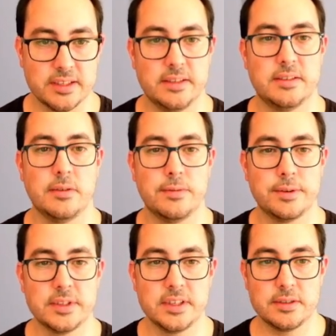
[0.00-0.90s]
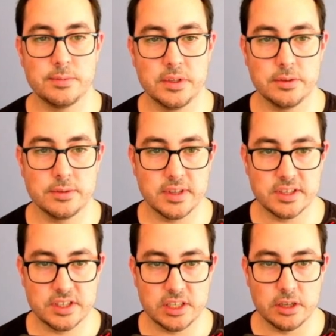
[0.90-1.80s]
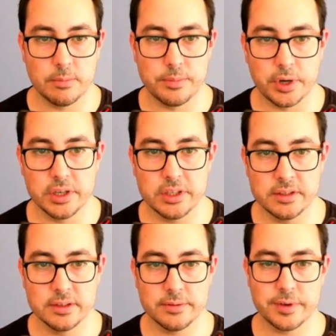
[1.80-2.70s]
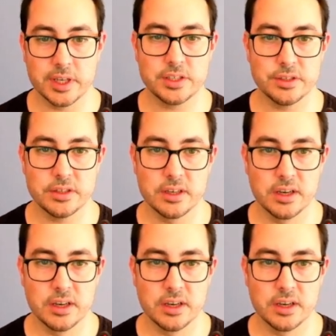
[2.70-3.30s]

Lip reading: So for this, we use the sheOnPoint function.